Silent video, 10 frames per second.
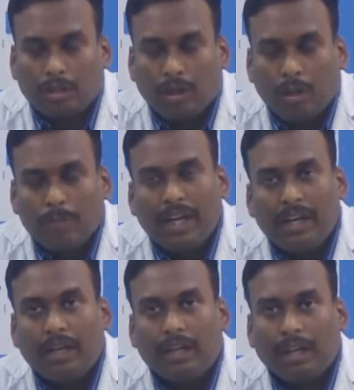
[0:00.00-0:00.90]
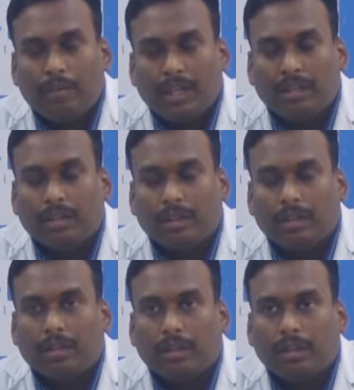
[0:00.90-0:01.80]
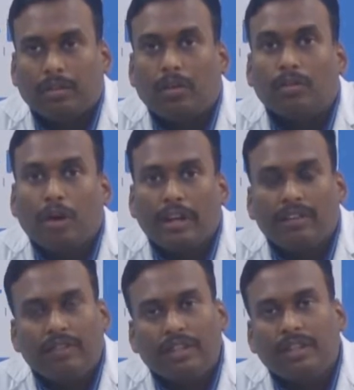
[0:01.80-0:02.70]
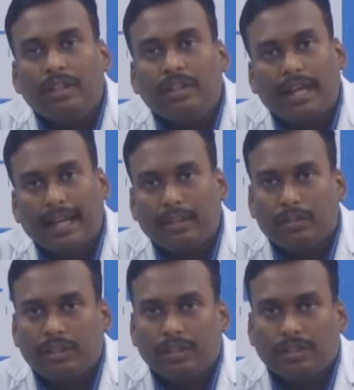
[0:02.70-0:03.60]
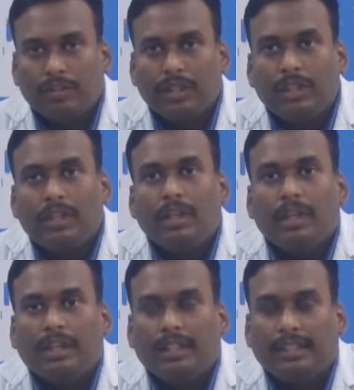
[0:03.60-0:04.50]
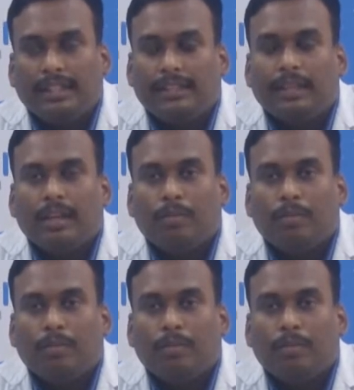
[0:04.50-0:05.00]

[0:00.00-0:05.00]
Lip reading: comprehending and concording with the diagnosis of the disease.